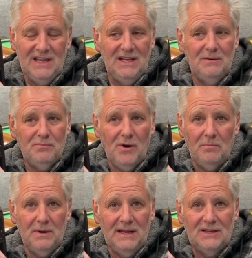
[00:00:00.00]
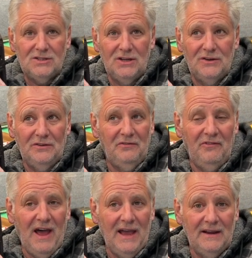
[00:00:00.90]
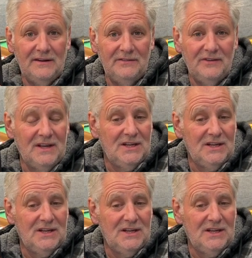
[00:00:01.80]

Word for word: you're probably as low as five